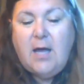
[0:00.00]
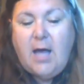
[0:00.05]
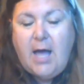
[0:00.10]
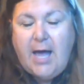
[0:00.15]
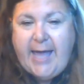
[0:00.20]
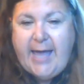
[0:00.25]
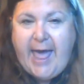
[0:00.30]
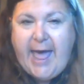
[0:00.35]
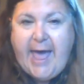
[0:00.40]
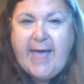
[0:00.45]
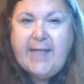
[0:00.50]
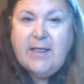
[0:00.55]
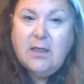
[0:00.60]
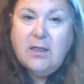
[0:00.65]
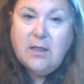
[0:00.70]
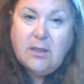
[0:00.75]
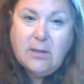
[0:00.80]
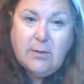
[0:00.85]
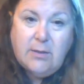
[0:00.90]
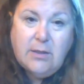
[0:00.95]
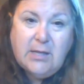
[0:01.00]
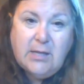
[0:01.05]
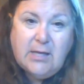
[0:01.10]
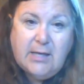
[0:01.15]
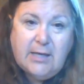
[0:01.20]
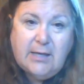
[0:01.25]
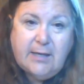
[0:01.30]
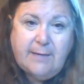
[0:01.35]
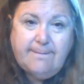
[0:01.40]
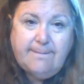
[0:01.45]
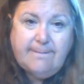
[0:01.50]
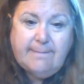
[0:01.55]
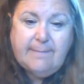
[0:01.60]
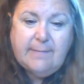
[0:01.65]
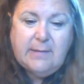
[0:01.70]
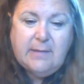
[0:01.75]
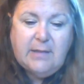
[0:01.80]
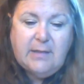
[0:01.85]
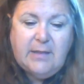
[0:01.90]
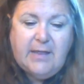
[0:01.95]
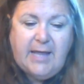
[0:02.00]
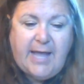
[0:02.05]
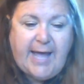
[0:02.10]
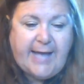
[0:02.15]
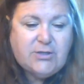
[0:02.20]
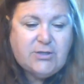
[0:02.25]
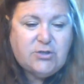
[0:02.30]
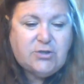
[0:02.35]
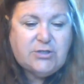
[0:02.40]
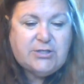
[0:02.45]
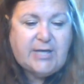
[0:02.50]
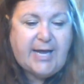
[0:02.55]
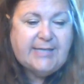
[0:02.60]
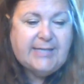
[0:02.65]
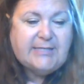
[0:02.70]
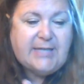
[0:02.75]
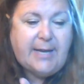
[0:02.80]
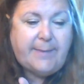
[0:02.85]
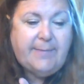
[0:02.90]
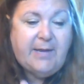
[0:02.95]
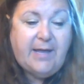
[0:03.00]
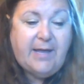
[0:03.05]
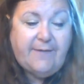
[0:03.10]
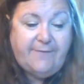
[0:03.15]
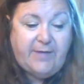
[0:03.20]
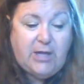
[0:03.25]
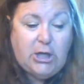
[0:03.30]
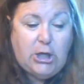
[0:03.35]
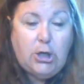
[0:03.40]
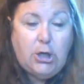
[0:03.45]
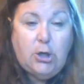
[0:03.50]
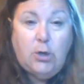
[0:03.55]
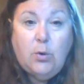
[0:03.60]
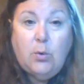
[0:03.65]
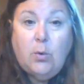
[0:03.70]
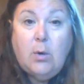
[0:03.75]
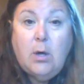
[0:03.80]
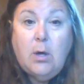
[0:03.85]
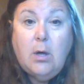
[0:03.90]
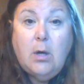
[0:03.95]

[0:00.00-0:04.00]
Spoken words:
Again, the exercise I'm giving you